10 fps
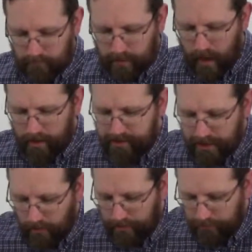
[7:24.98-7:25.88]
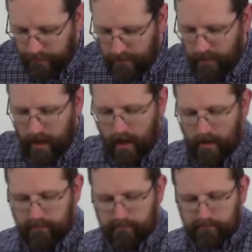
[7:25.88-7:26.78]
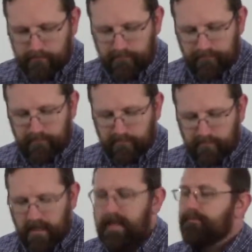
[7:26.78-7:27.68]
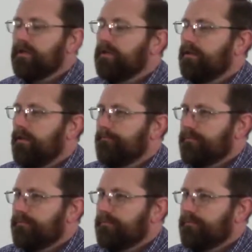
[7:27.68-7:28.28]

God is the only real God. Even